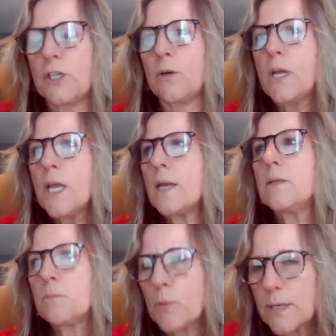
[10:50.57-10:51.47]

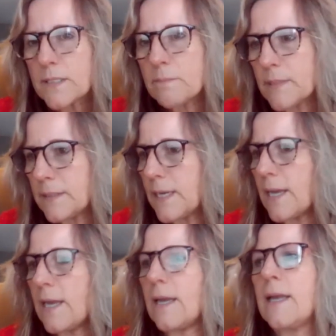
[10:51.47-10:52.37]
and it breaks up my
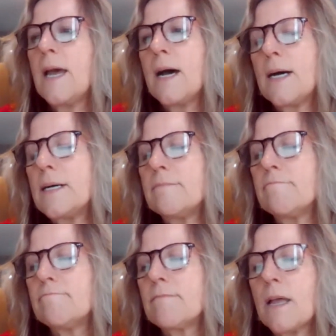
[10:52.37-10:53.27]
day.
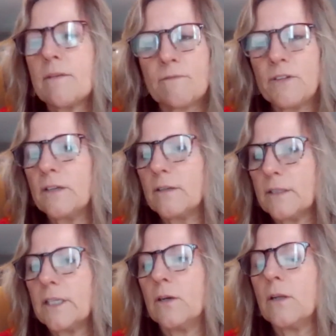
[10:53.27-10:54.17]
I feel,